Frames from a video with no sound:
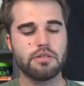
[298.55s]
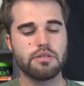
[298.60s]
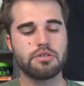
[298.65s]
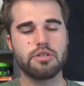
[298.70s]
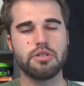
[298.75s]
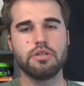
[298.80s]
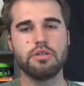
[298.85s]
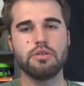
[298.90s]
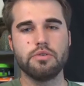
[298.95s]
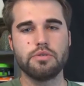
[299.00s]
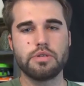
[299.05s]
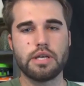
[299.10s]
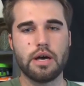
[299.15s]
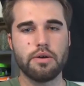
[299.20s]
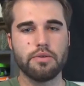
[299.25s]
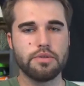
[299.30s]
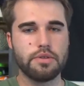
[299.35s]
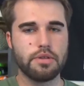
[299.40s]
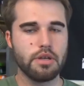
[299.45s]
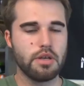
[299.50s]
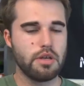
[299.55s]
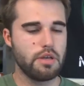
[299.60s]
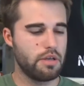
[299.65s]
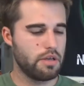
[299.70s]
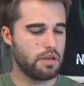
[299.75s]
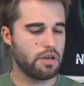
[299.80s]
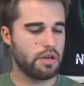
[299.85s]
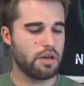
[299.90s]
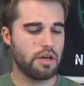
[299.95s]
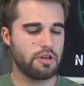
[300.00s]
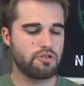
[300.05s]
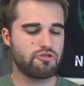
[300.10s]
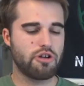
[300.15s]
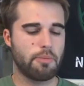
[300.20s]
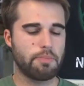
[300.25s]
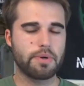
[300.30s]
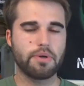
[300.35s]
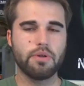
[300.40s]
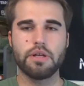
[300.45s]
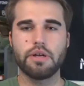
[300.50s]
to use out in a
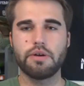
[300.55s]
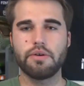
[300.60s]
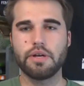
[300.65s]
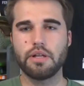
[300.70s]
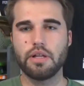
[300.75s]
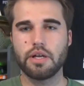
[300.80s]
tropical area